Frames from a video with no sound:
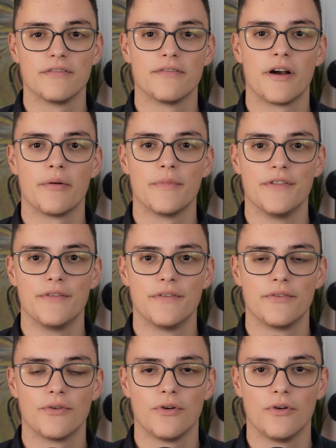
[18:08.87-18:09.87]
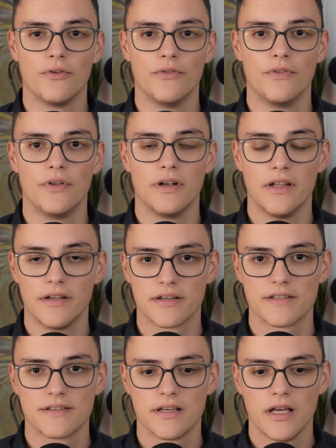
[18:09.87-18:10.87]
environment on
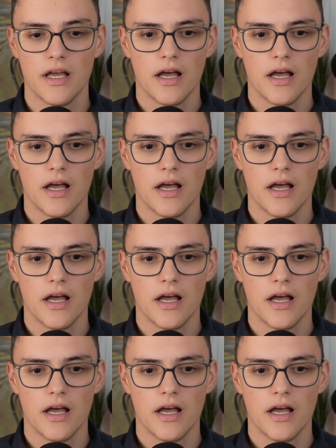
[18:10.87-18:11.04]
Linux,